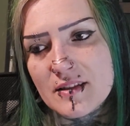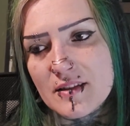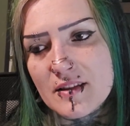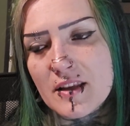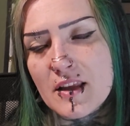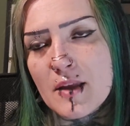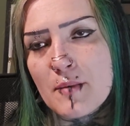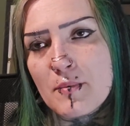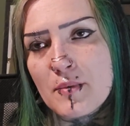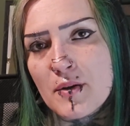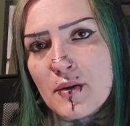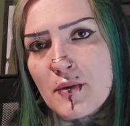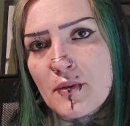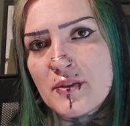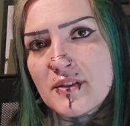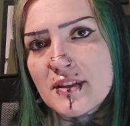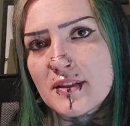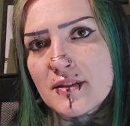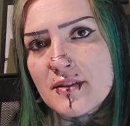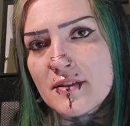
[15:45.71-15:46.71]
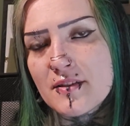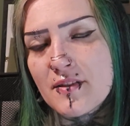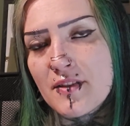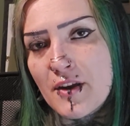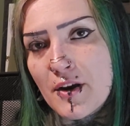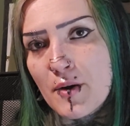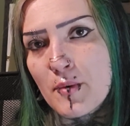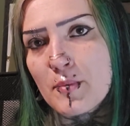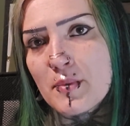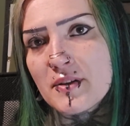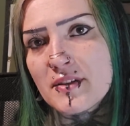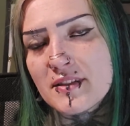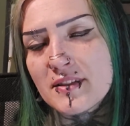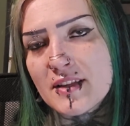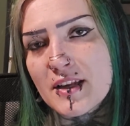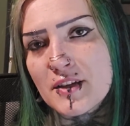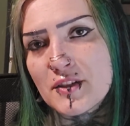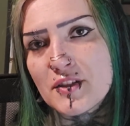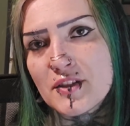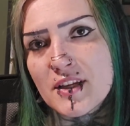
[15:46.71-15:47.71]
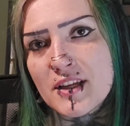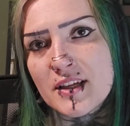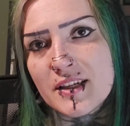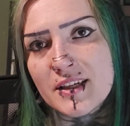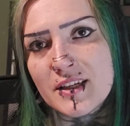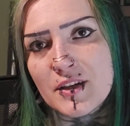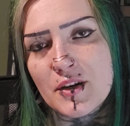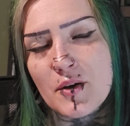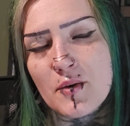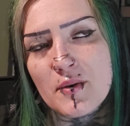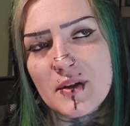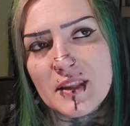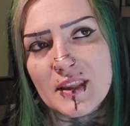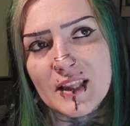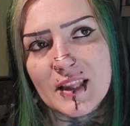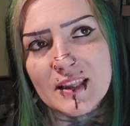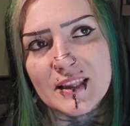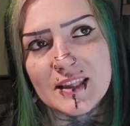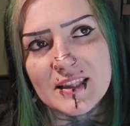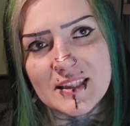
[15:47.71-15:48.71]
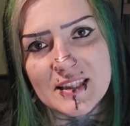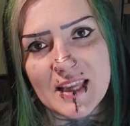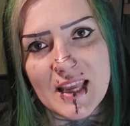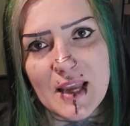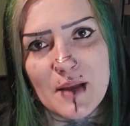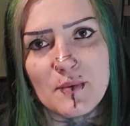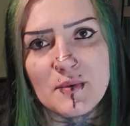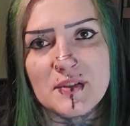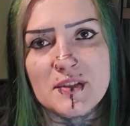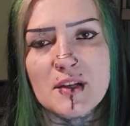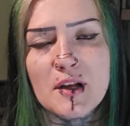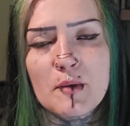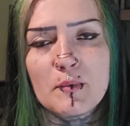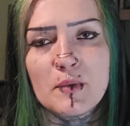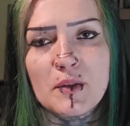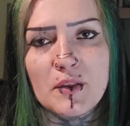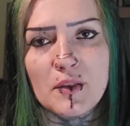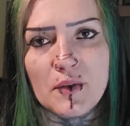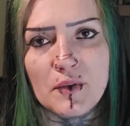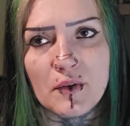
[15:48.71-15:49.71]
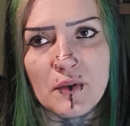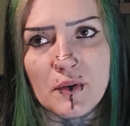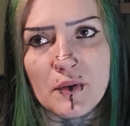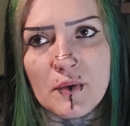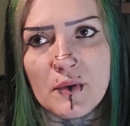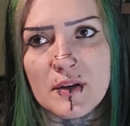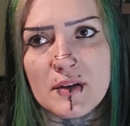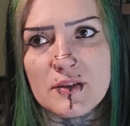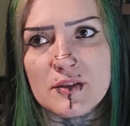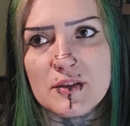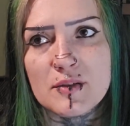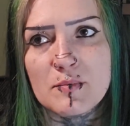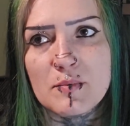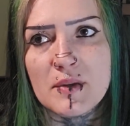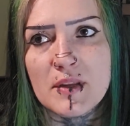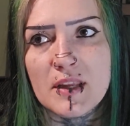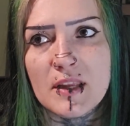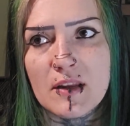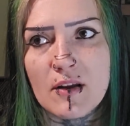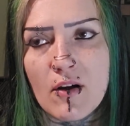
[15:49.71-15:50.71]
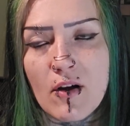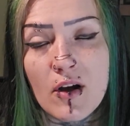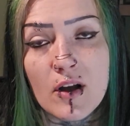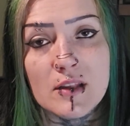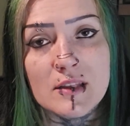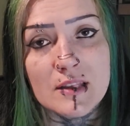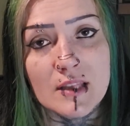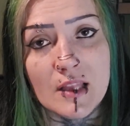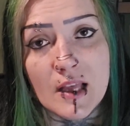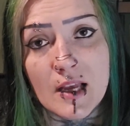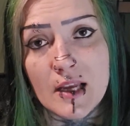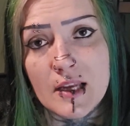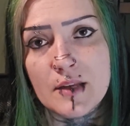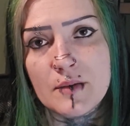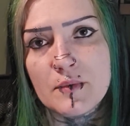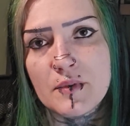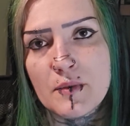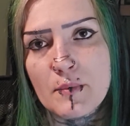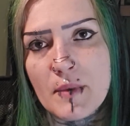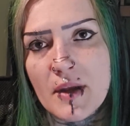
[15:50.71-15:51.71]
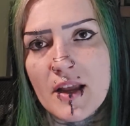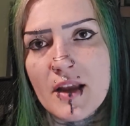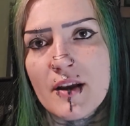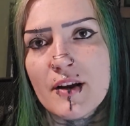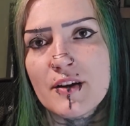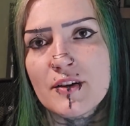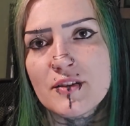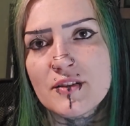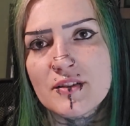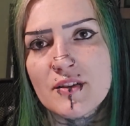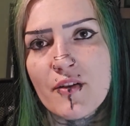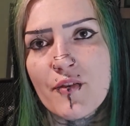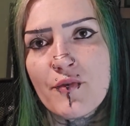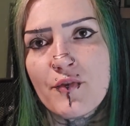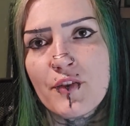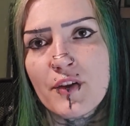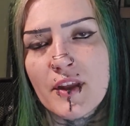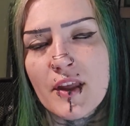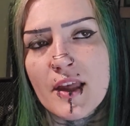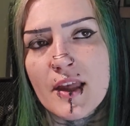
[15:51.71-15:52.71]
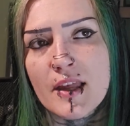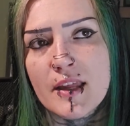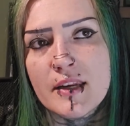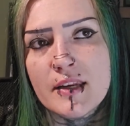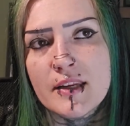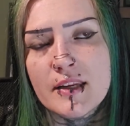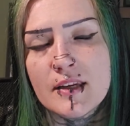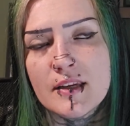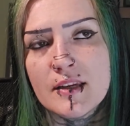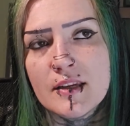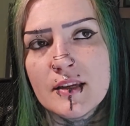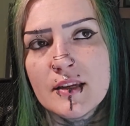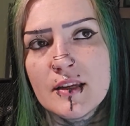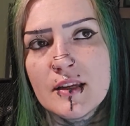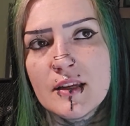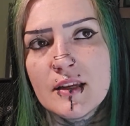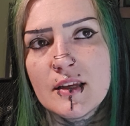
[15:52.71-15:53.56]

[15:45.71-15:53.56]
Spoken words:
the hypnotherapist session, and knowing that this gate was coming through, and just being online with my higher self again, and